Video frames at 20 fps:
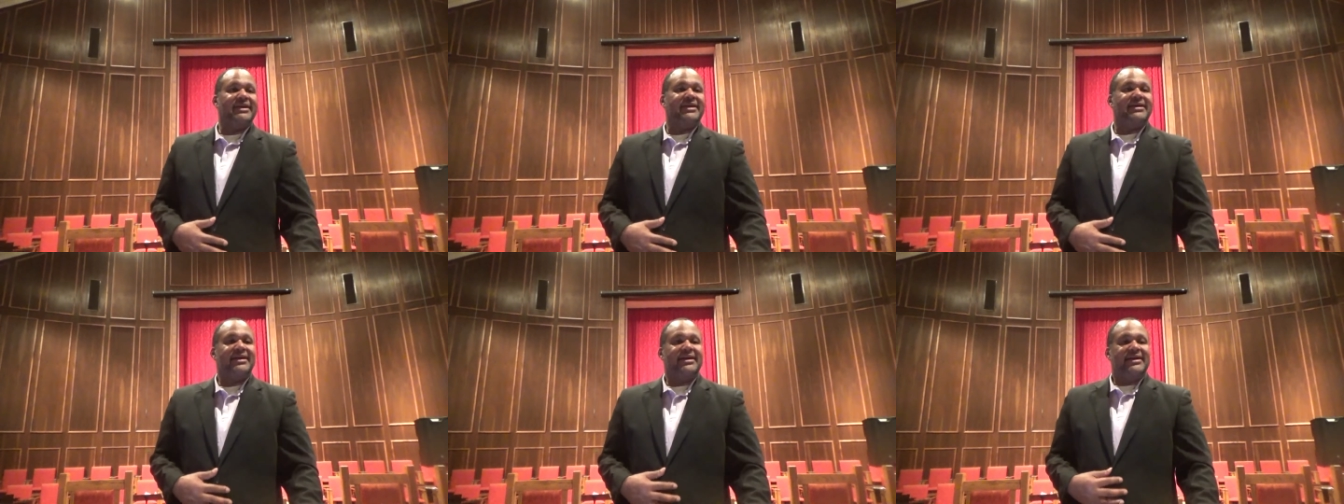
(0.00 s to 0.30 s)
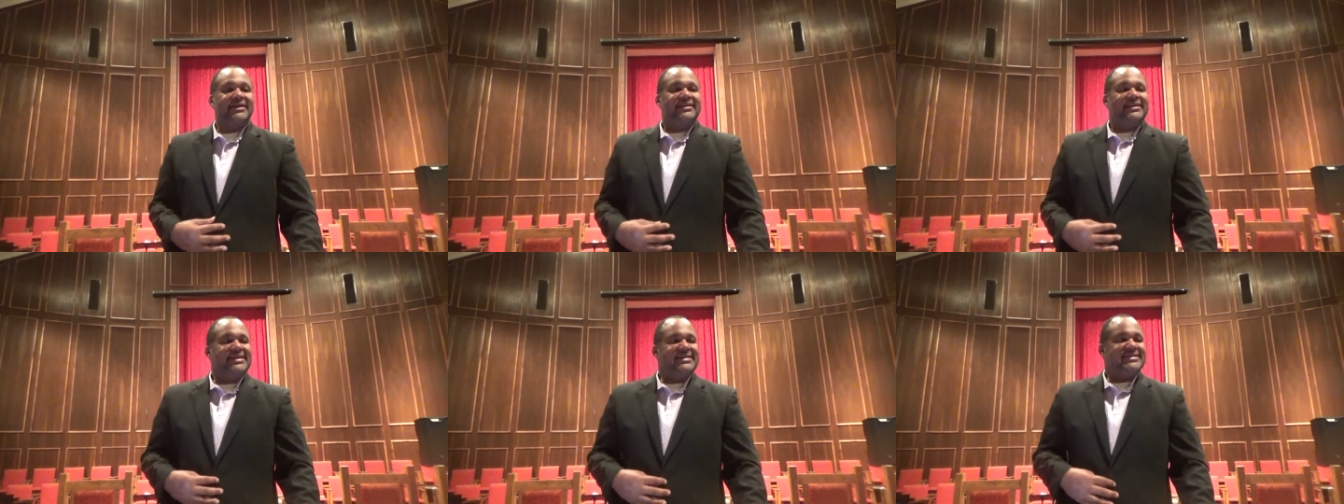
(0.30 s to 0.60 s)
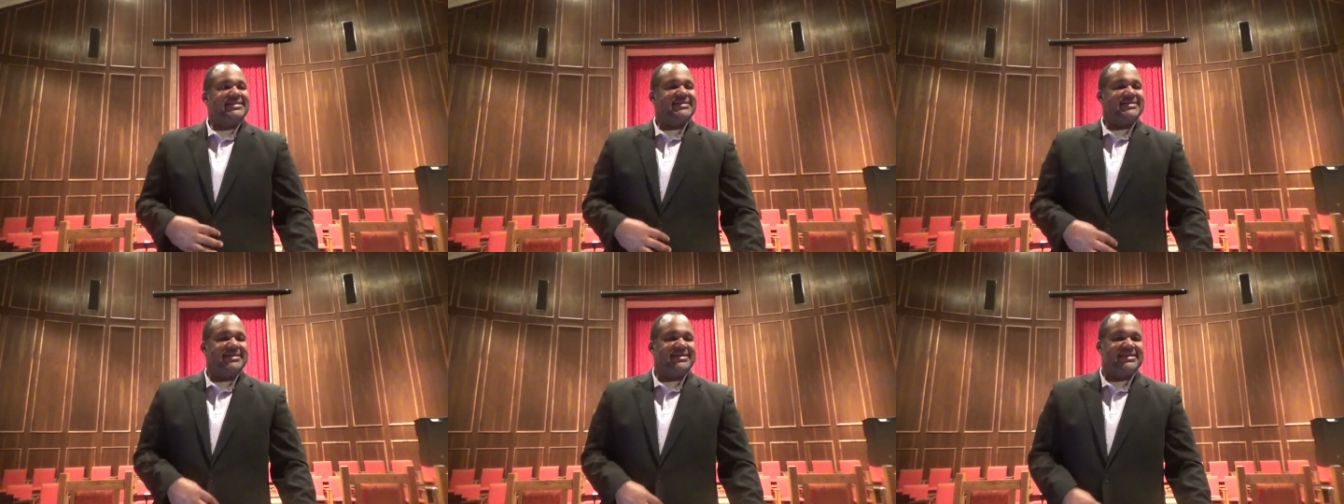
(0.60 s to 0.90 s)
And
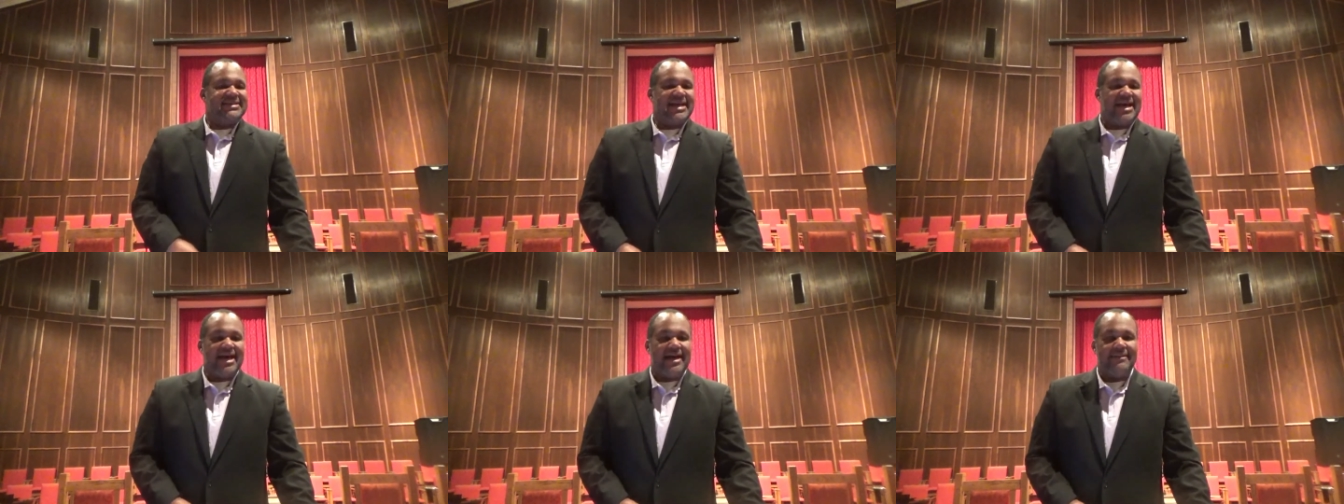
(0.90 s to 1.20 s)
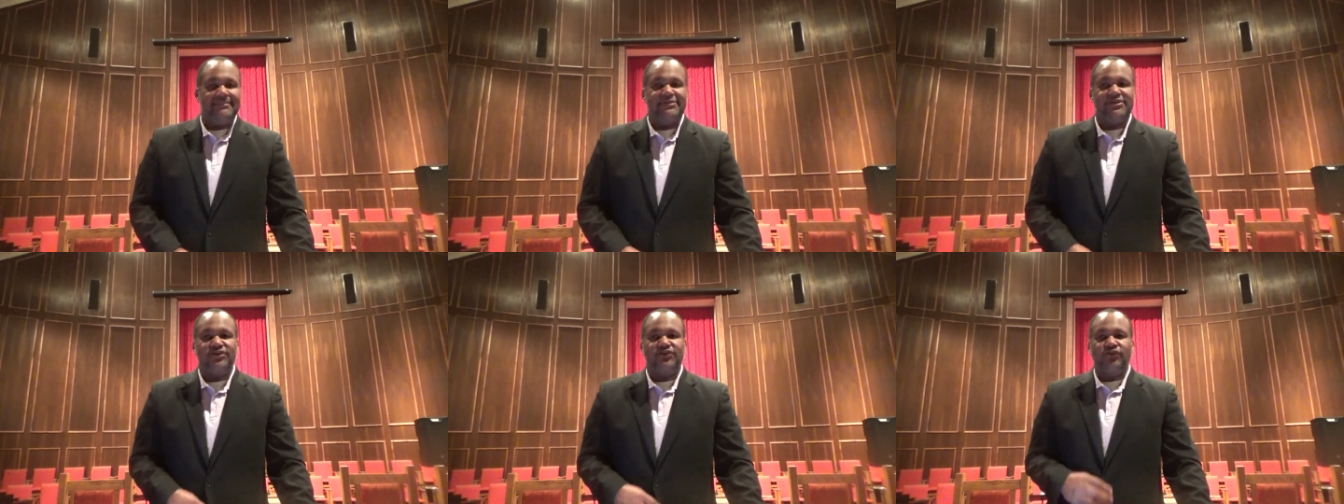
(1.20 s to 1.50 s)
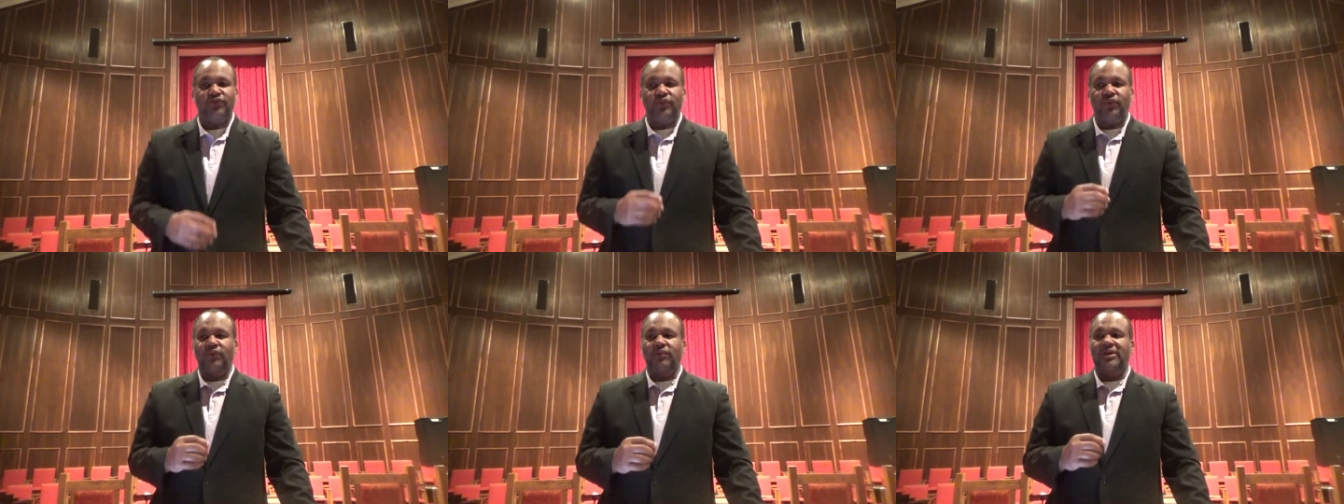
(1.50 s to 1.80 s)
this is the time to
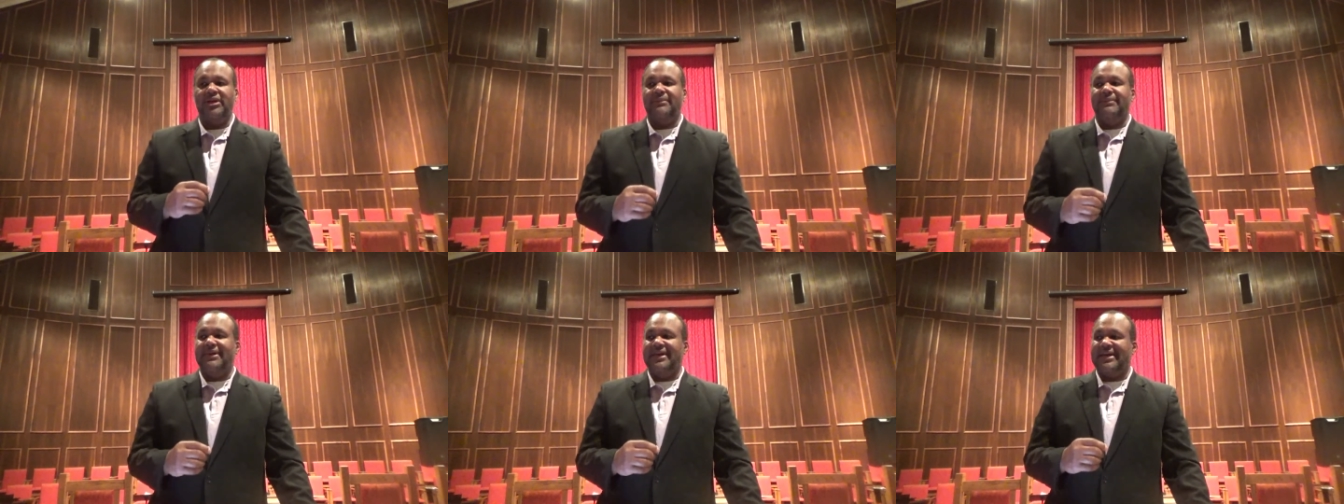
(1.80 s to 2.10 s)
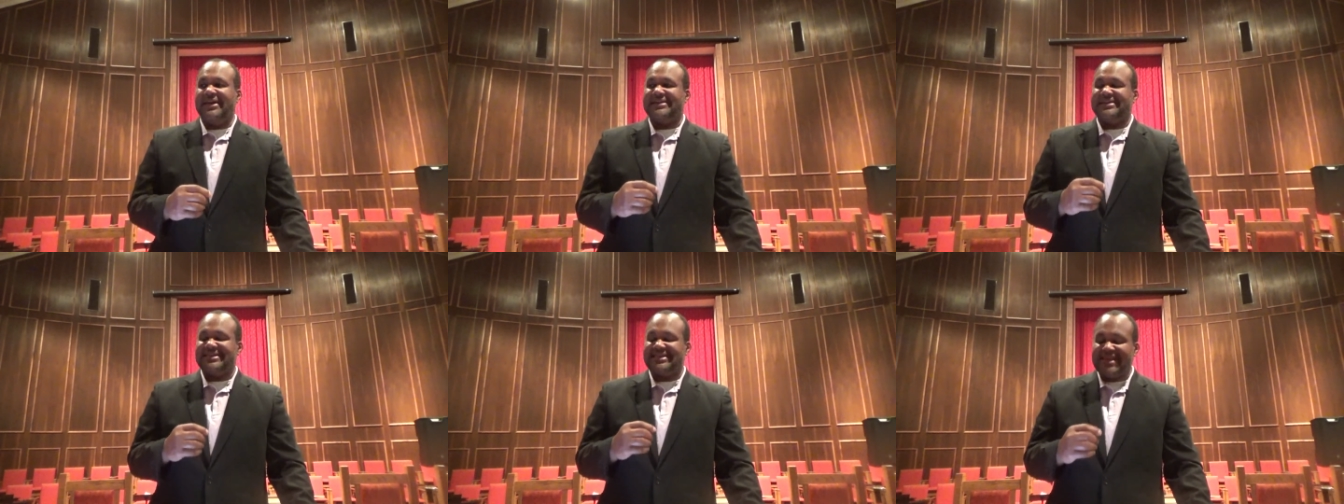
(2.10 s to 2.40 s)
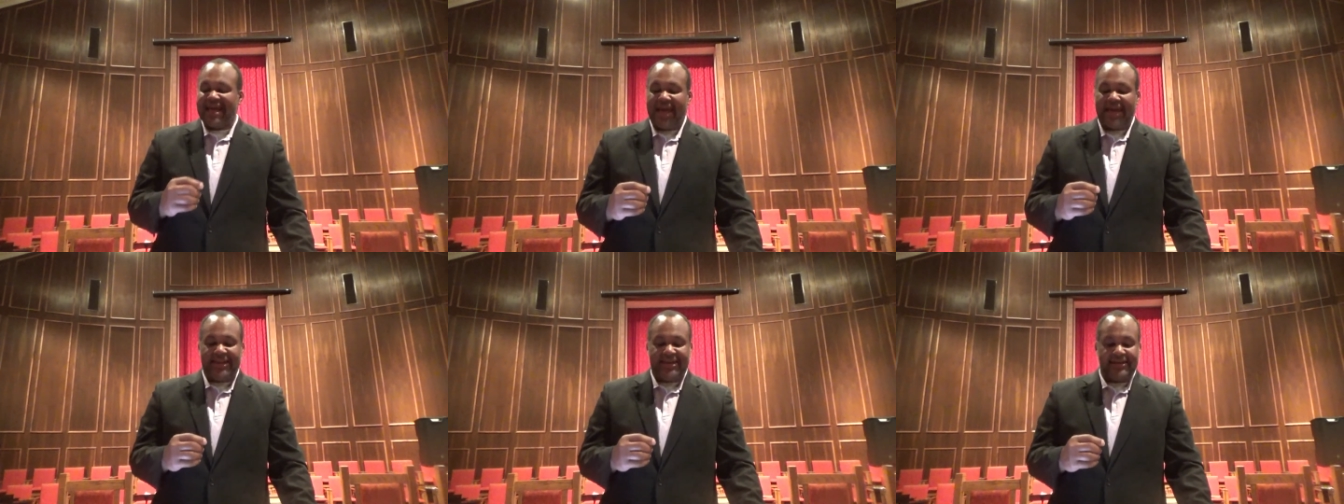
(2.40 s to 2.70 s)
truly be
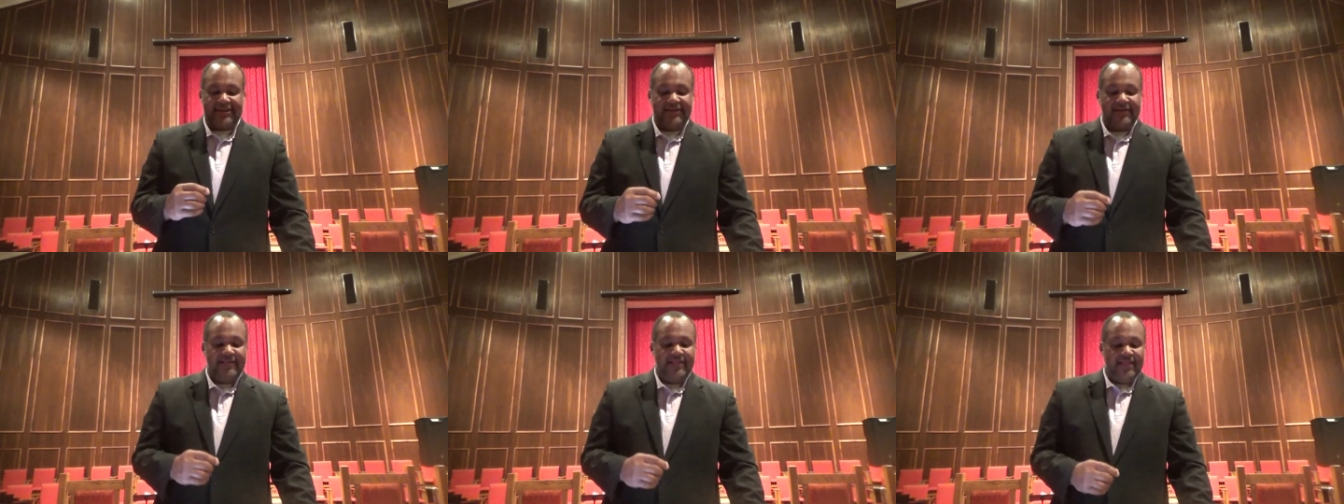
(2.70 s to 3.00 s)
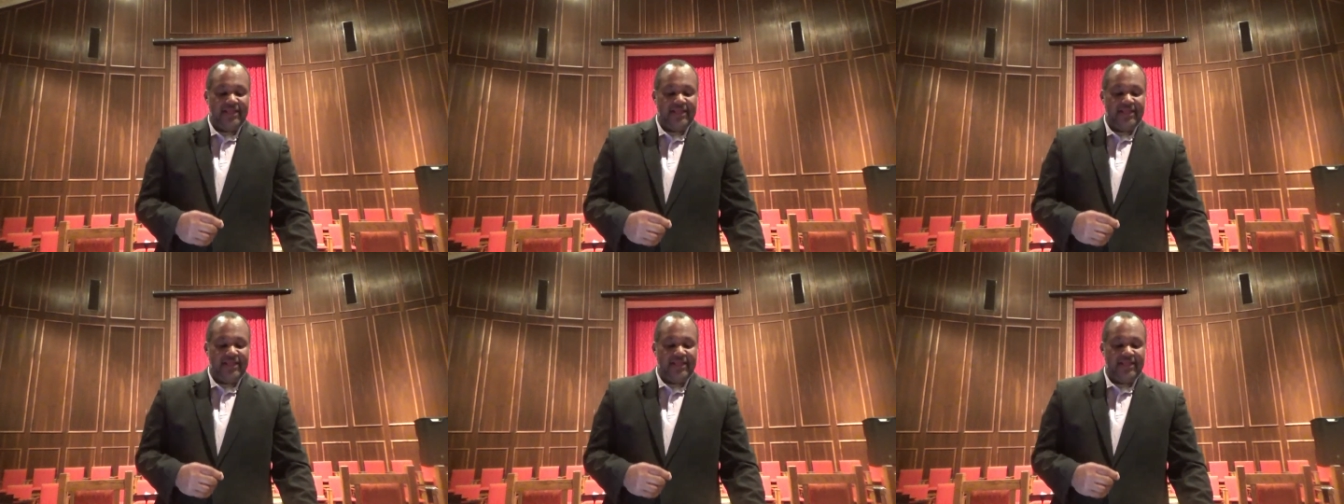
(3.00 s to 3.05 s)
excited